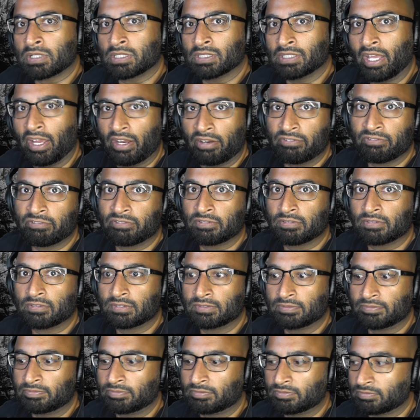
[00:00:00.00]
to life.
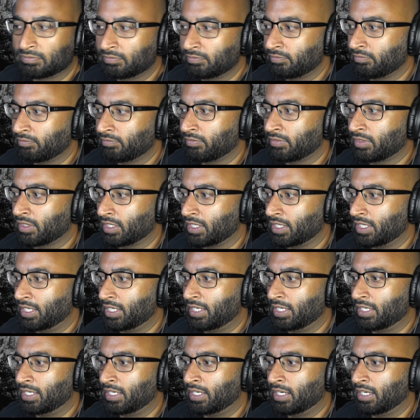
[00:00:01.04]

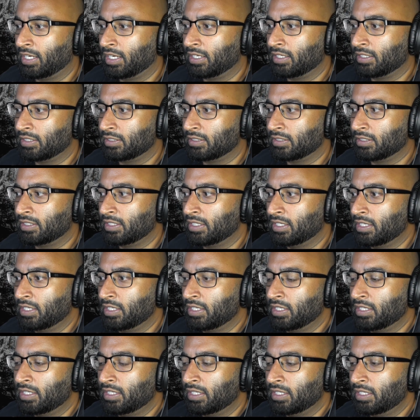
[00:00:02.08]
Uh,
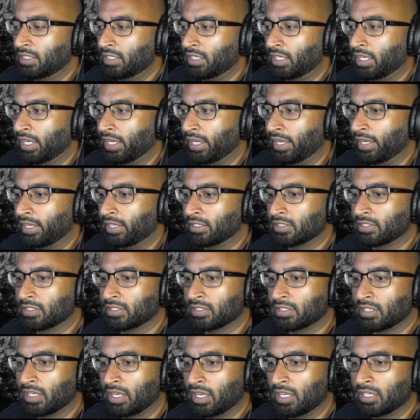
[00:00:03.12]

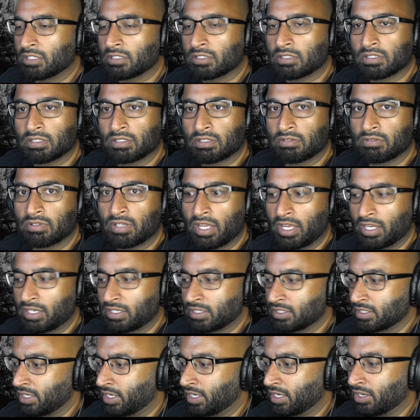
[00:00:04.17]
it's it's
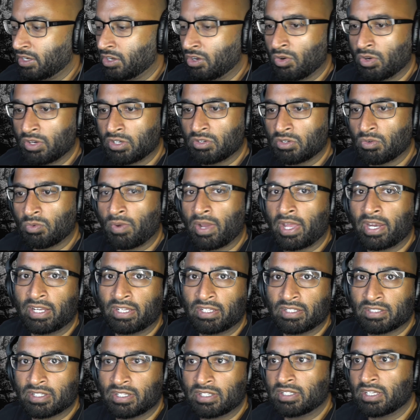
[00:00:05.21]
it's like going to
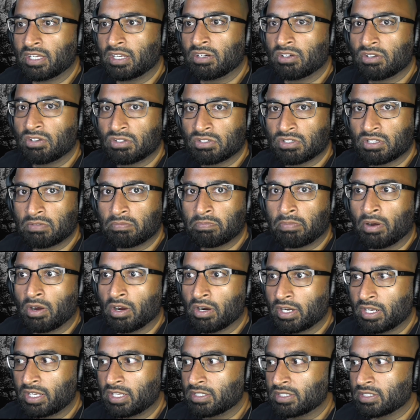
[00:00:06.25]
weddings and dinners and
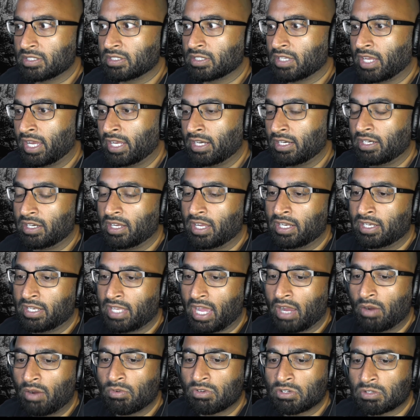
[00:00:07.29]
parties and and
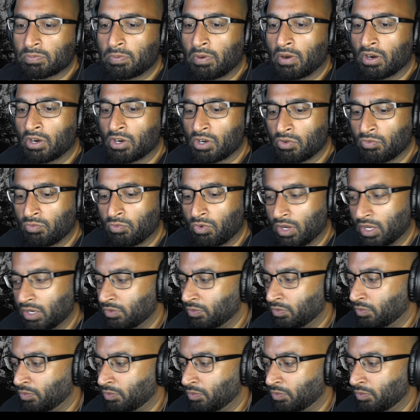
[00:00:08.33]
that was part of what